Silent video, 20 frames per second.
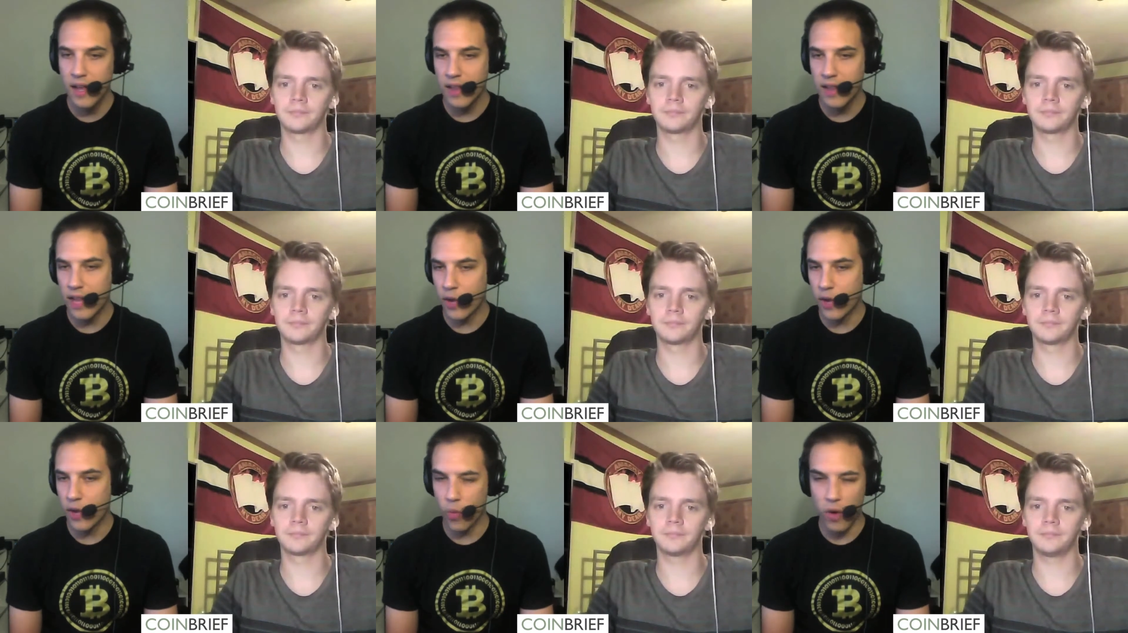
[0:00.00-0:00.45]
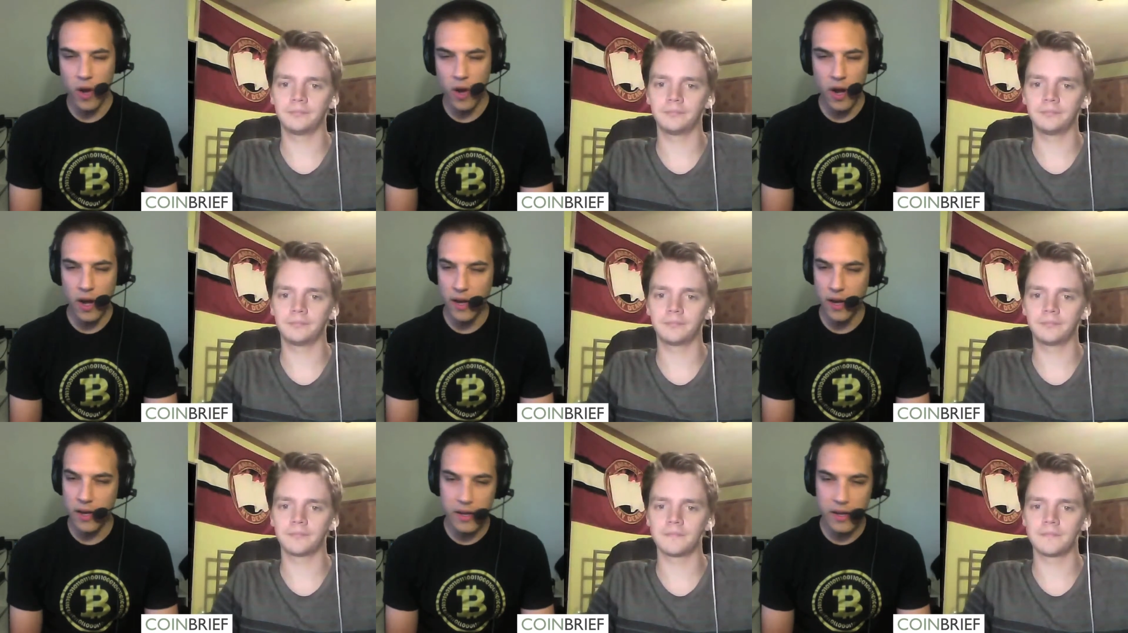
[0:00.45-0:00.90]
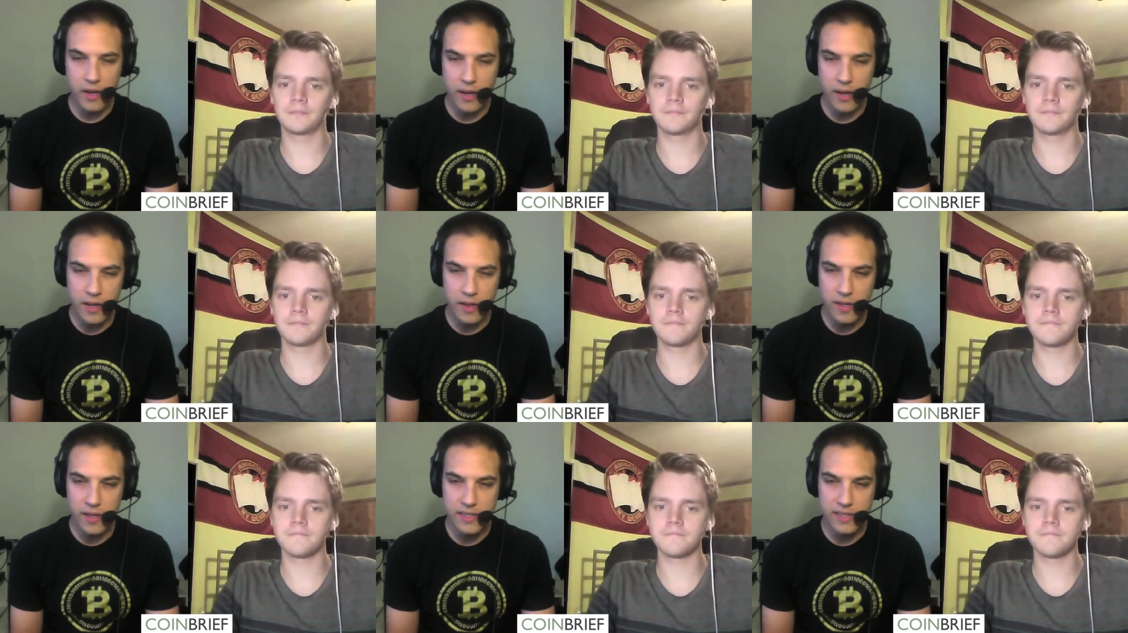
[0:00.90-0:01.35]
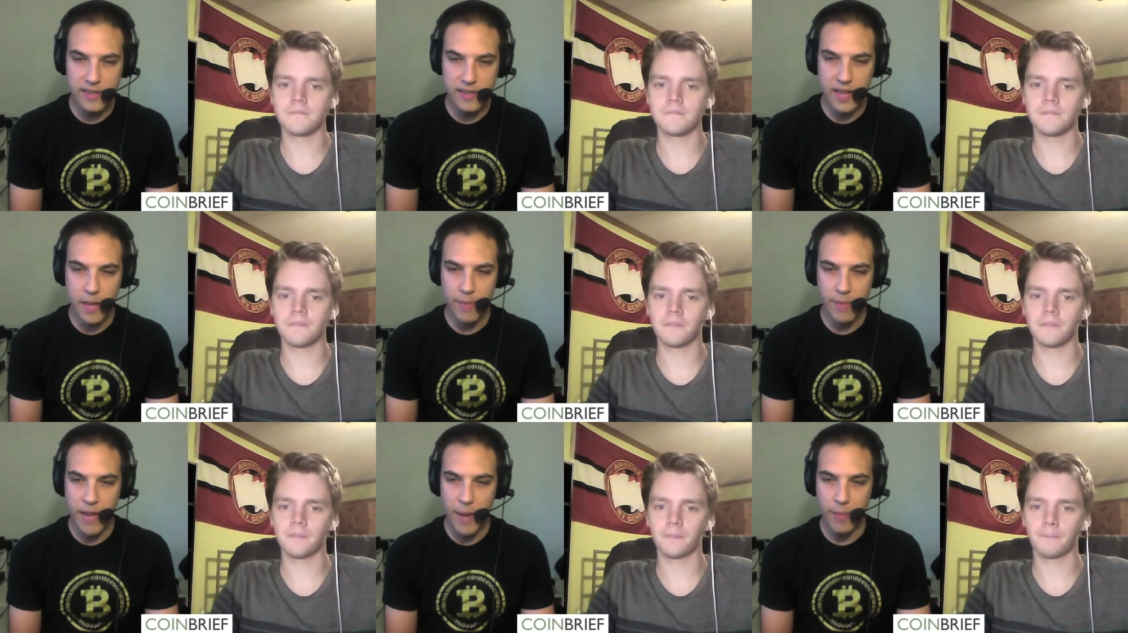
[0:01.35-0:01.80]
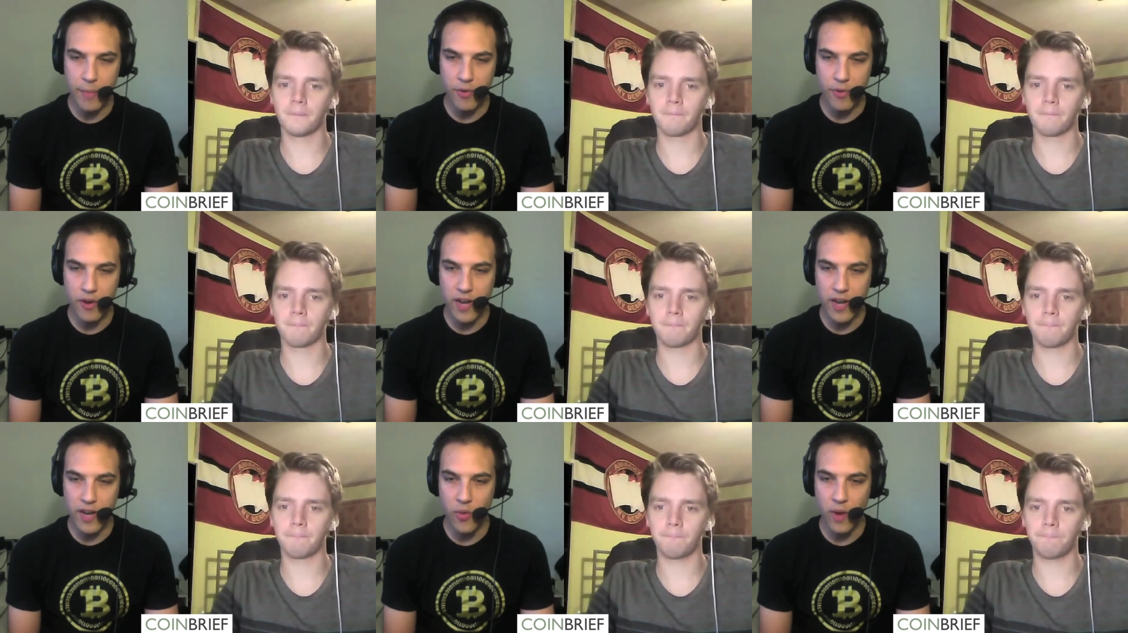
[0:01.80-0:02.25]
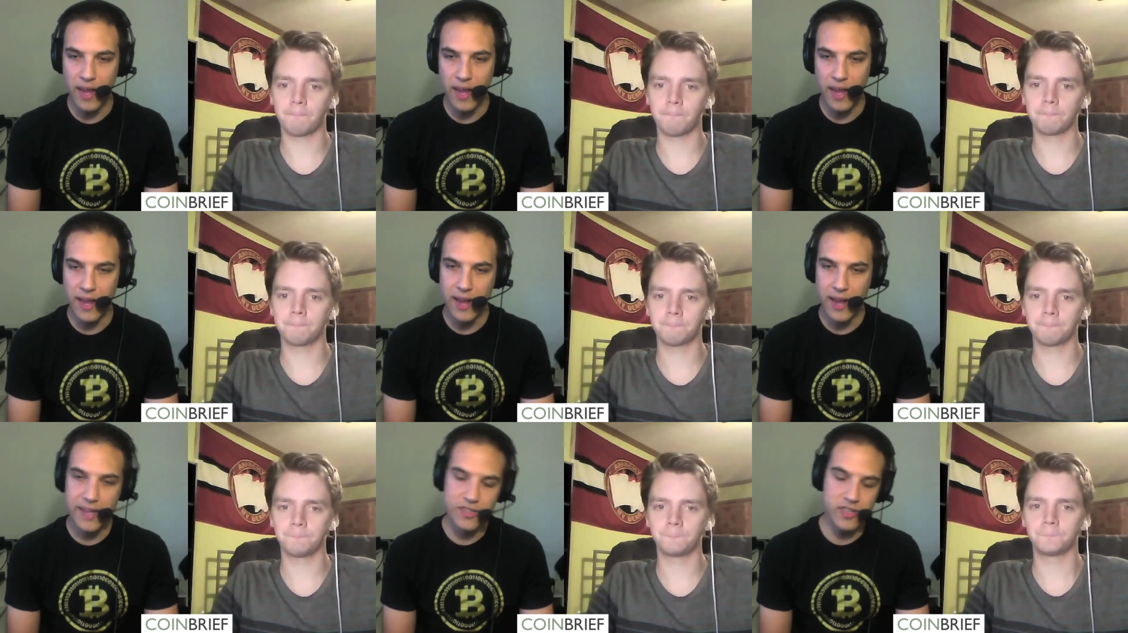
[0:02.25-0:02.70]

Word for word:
Speaker 1: like we're not going to listen to that paper anyway. It's